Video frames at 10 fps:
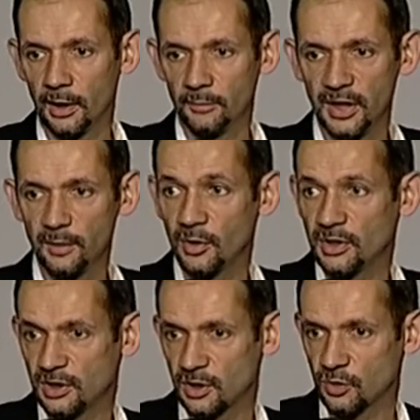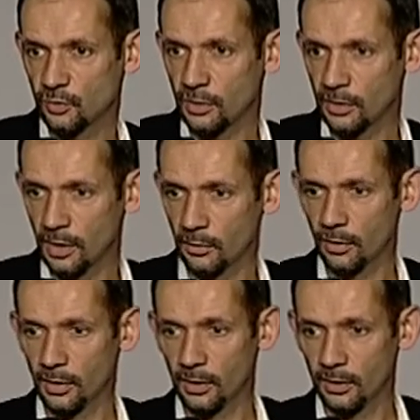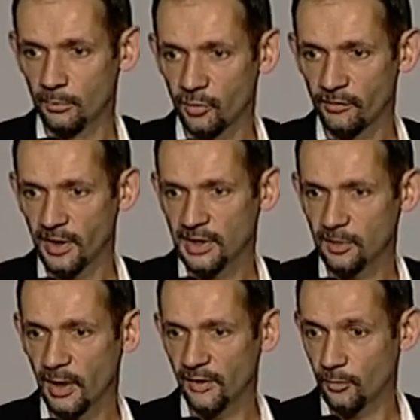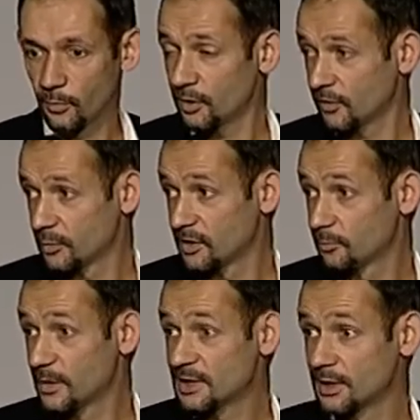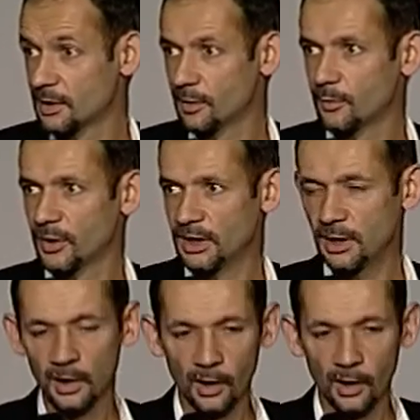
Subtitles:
big multi-touch wall provided by the Perceptive Pixel company